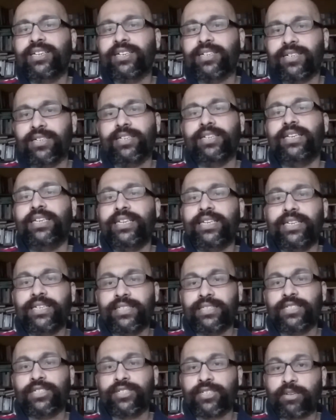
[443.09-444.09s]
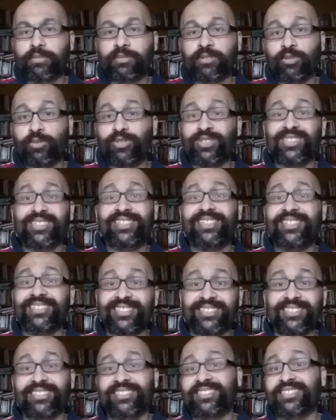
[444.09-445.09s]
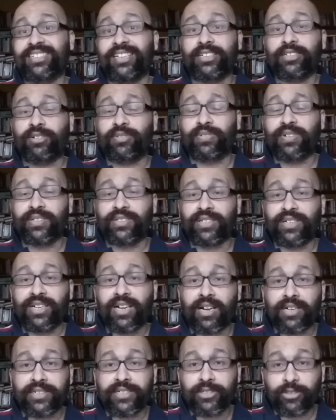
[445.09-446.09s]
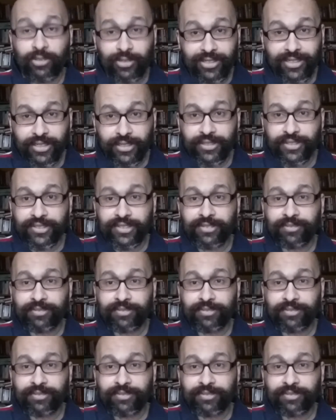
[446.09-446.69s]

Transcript: early in the chapter, which is the state of the garden on earth.